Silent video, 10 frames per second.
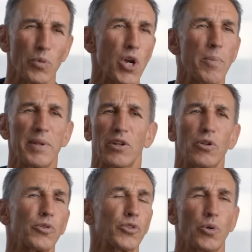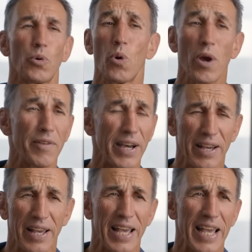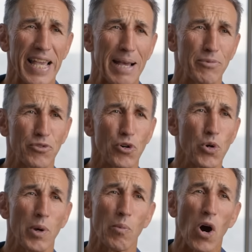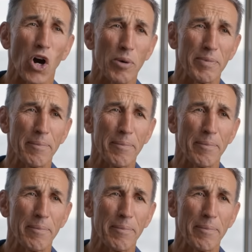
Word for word: We open our doors to whoever comes through, we welcome